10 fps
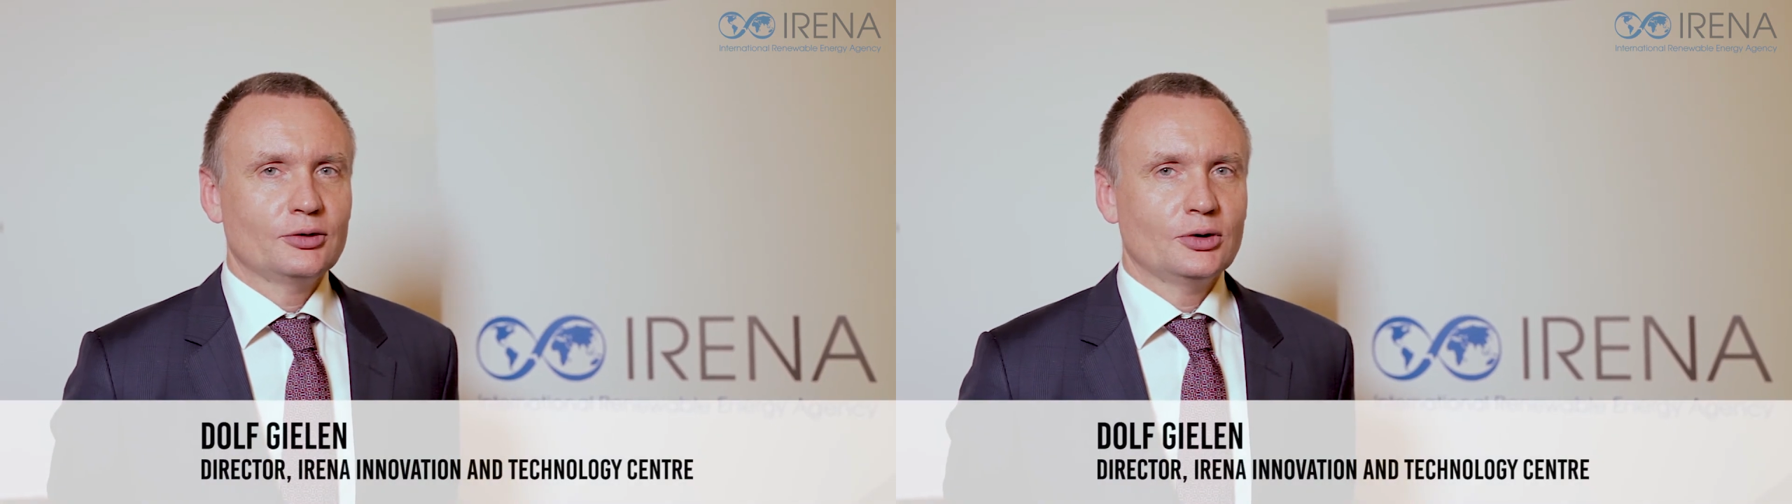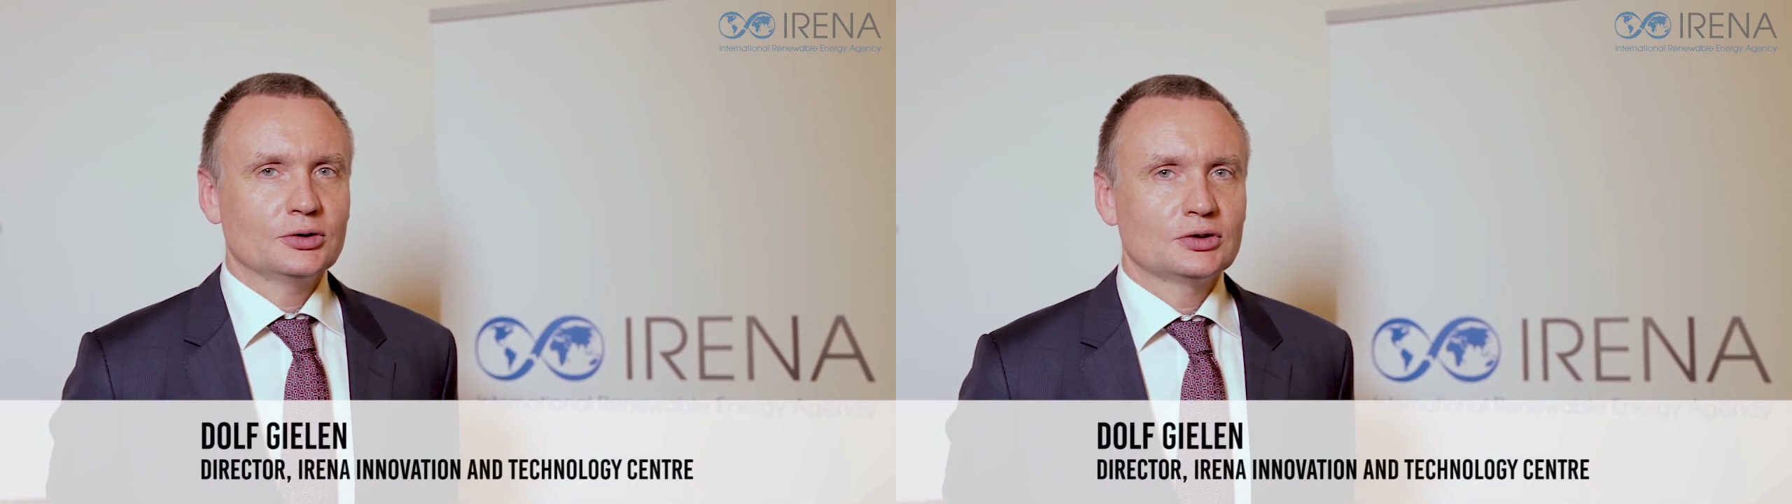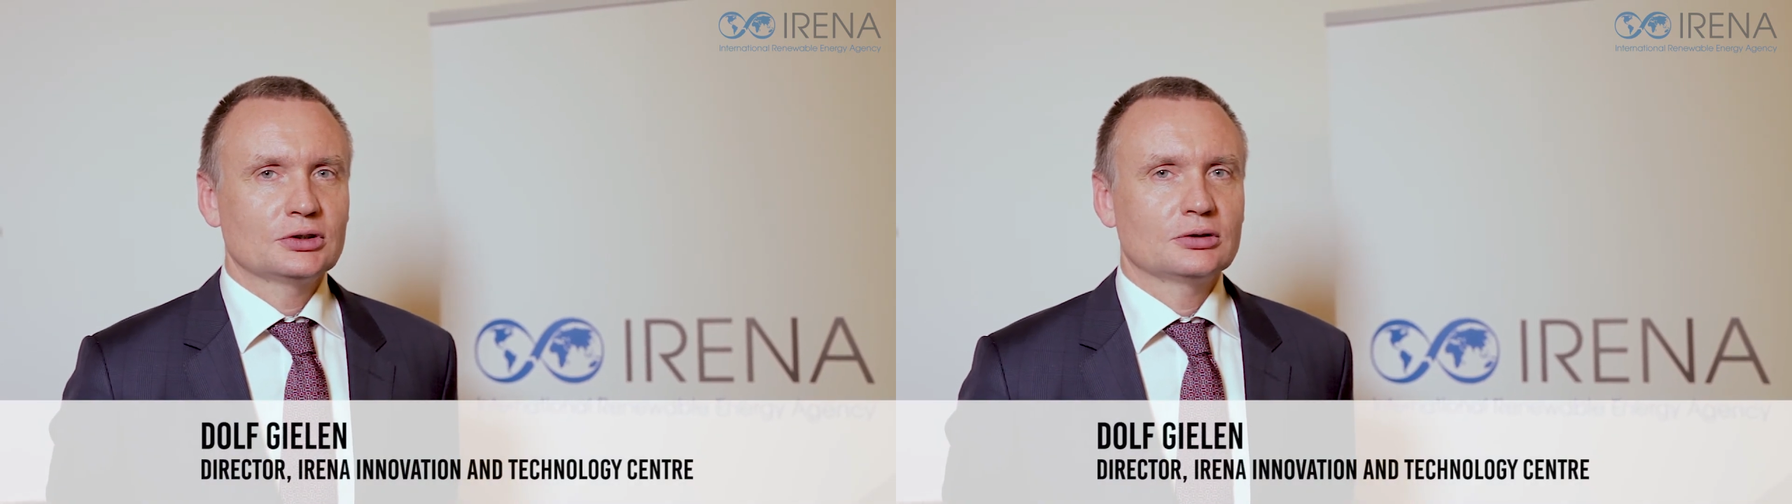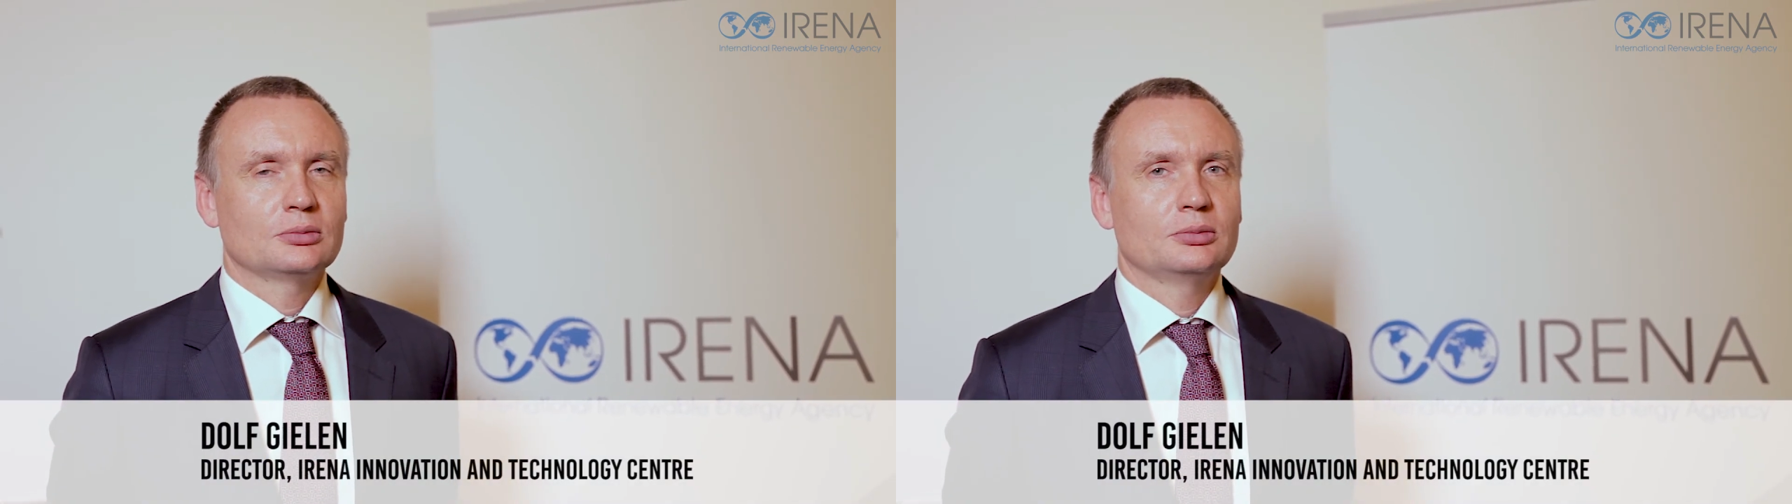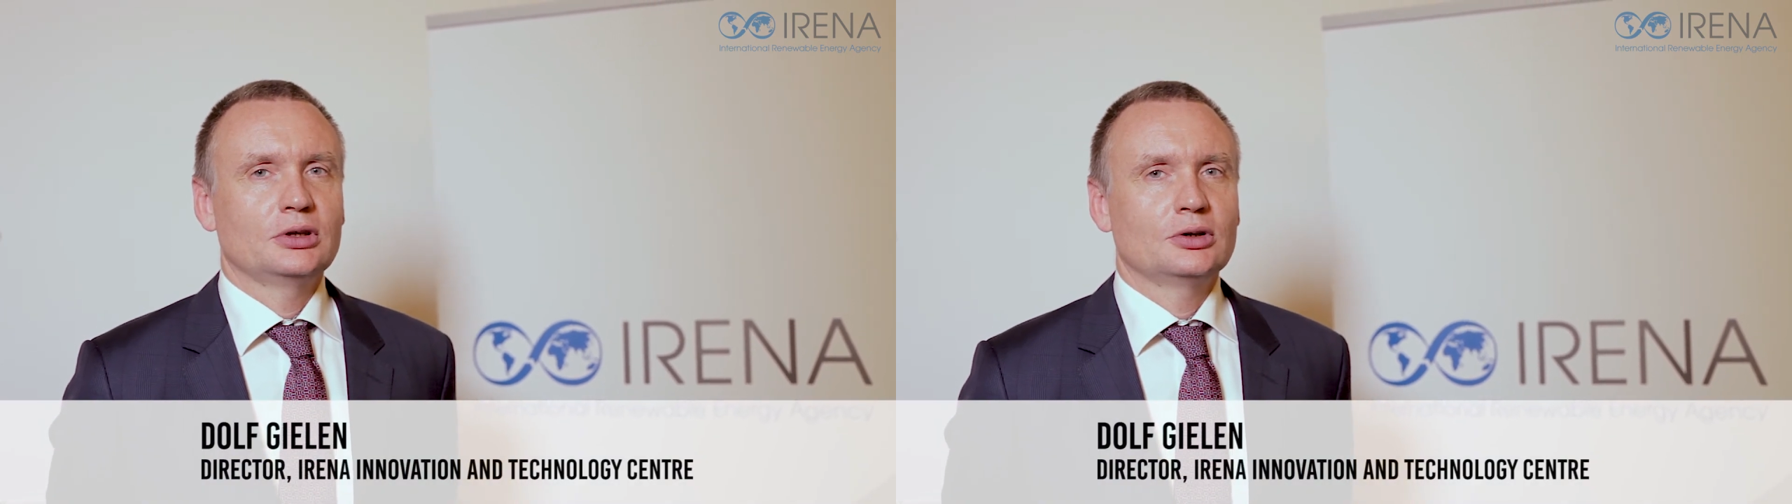cost
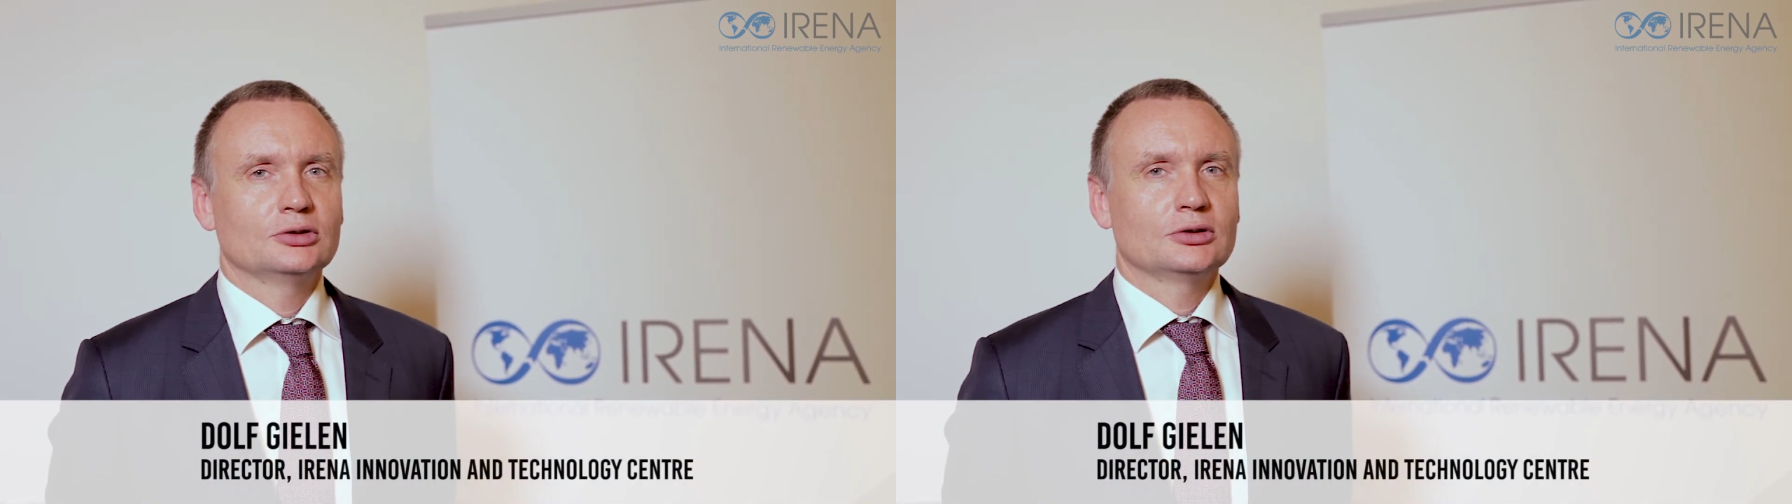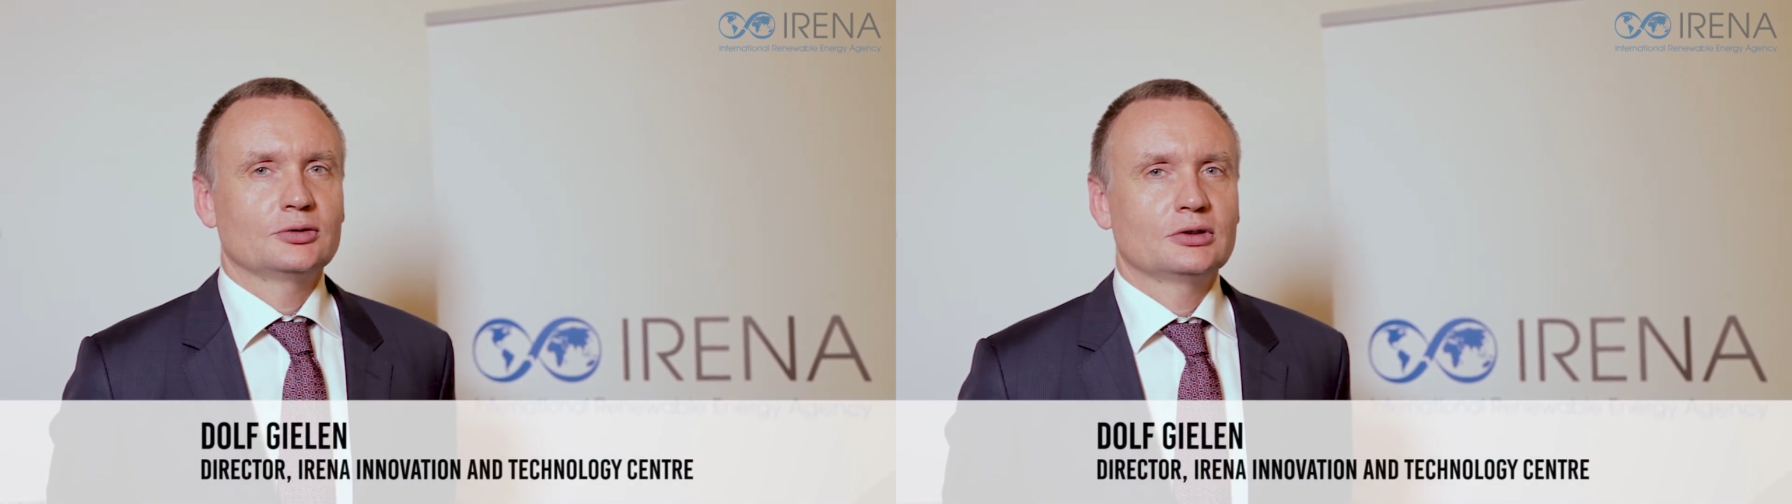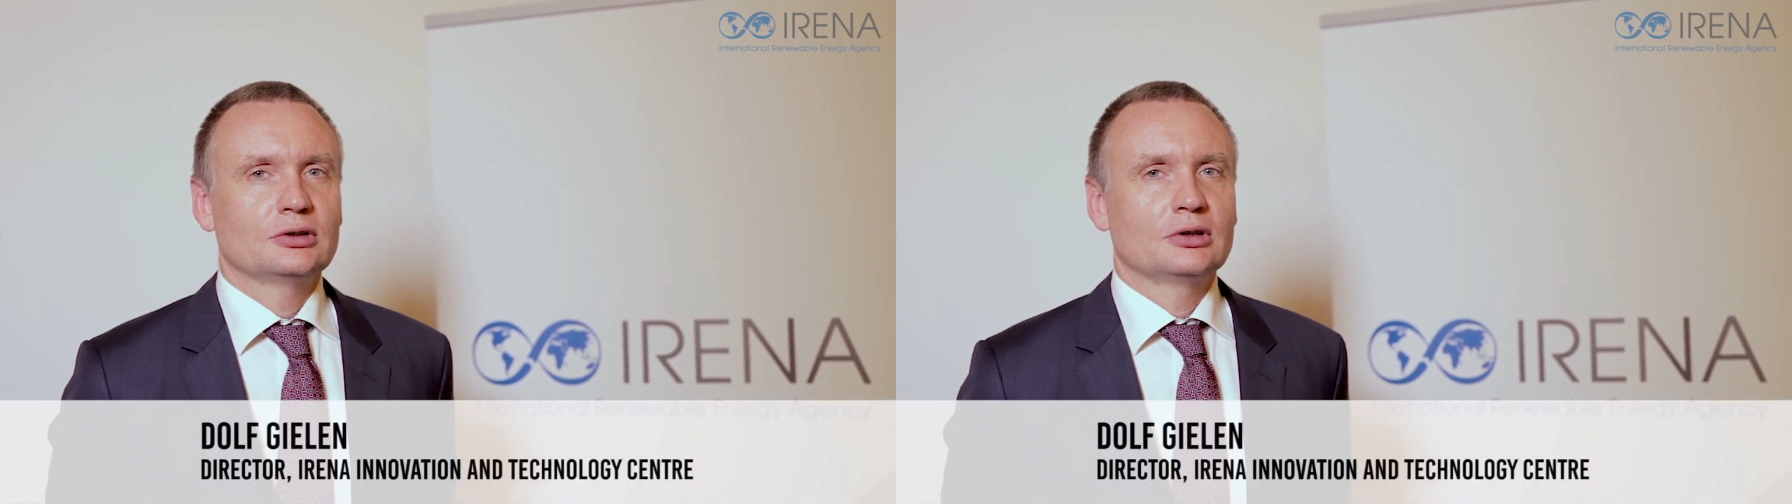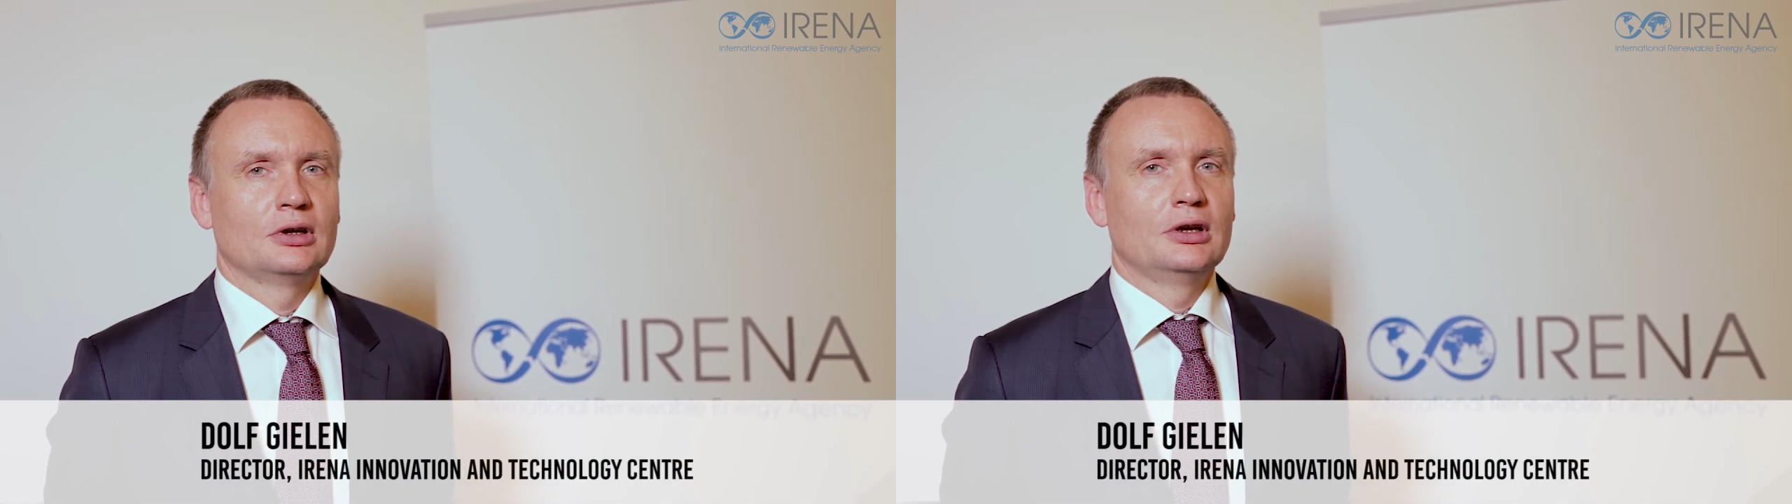because of the